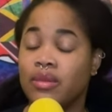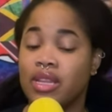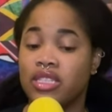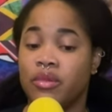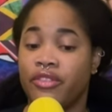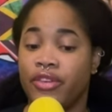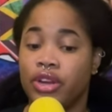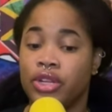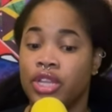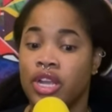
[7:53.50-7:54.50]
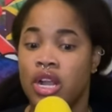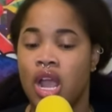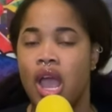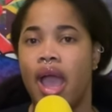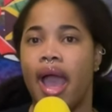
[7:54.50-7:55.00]
I was explaining to my friend
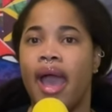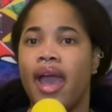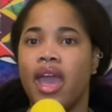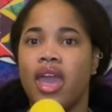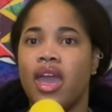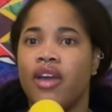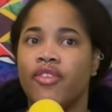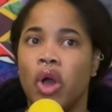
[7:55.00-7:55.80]
earlier. I